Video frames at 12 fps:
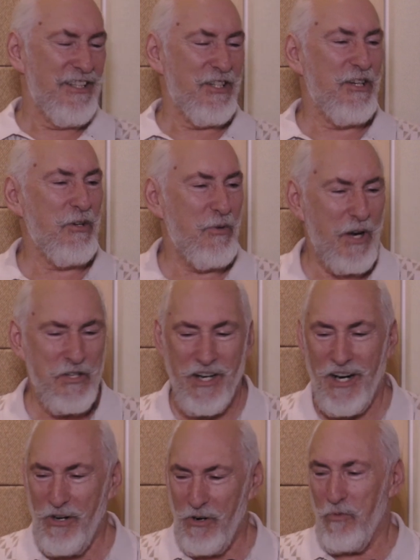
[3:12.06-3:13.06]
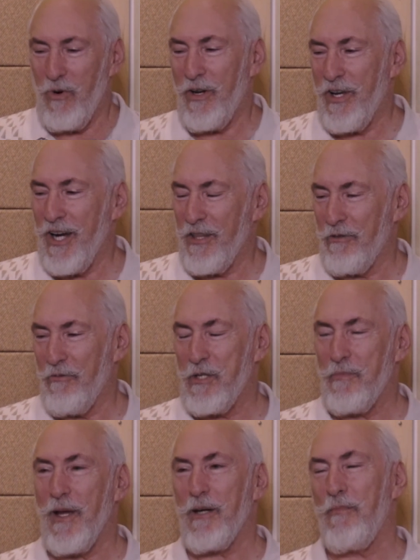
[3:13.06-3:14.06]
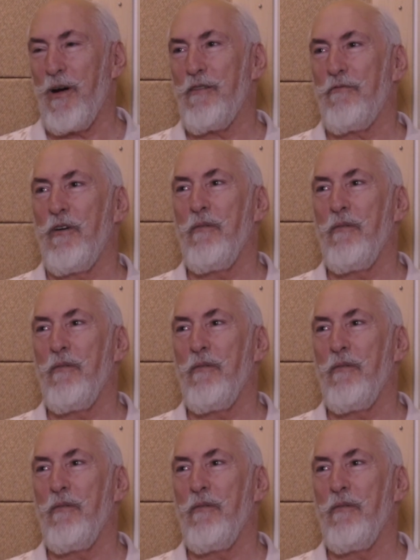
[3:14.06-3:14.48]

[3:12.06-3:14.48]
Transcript: It's a good question. I don't know where you got the respect part from.